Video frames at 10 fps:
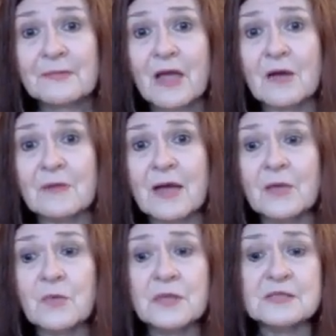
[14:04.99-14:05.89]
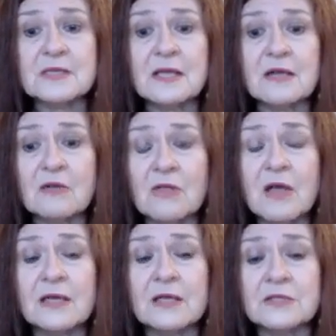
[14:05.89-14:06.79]
I once had a
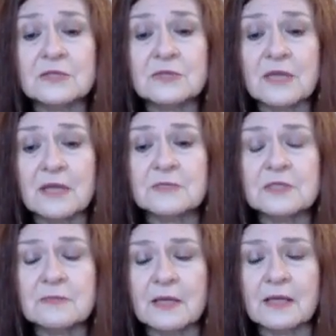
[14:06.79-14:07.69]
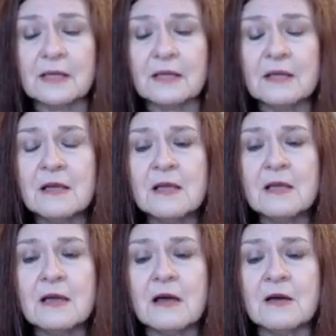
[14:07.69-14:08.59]
client who came to me,
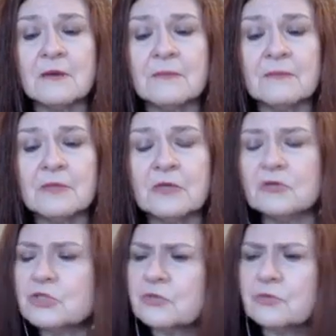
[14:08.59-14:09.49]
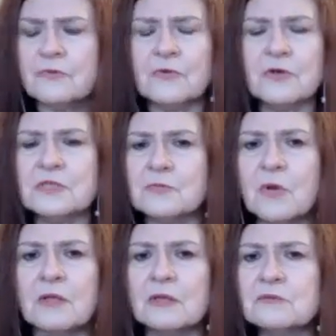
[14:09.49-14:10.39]
and her children were very
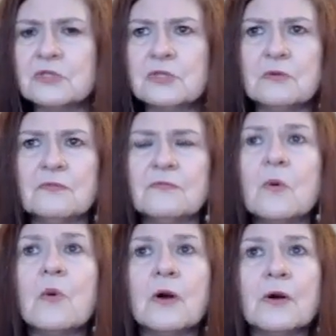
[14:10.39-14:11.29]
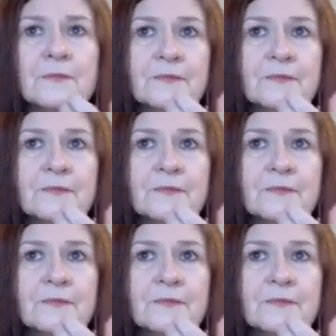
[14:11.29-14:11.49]
small, like 2 and 4.